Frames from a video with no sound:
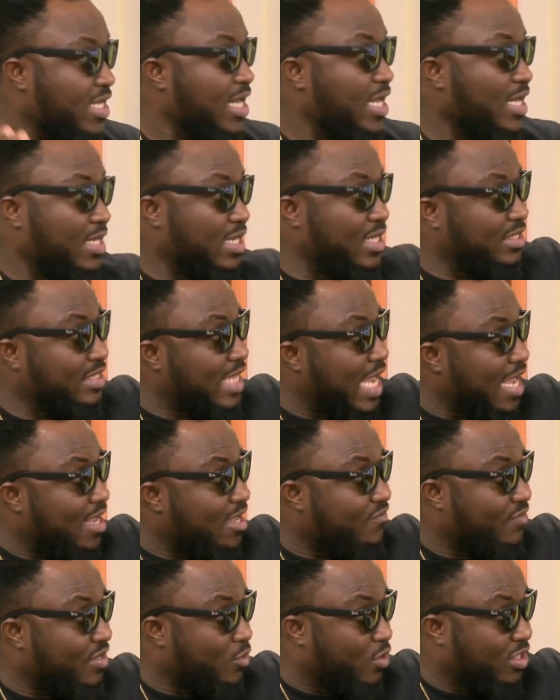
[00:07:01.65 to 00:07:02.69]
Wow. This guy,
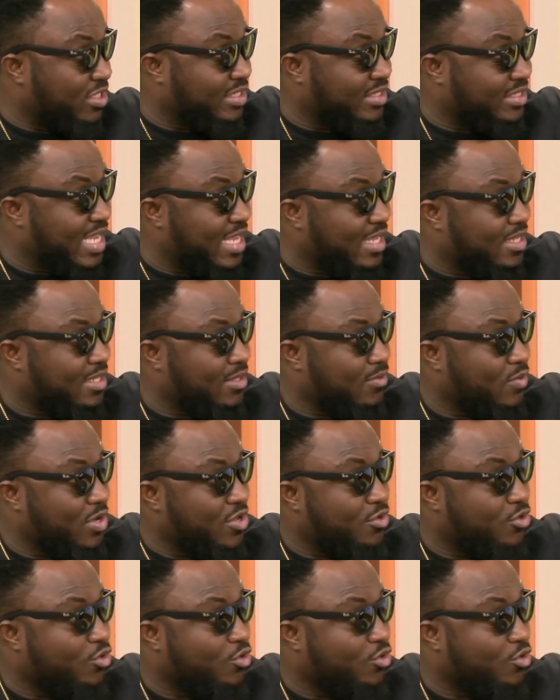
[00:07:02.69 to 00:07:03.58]
even he was in tech, when you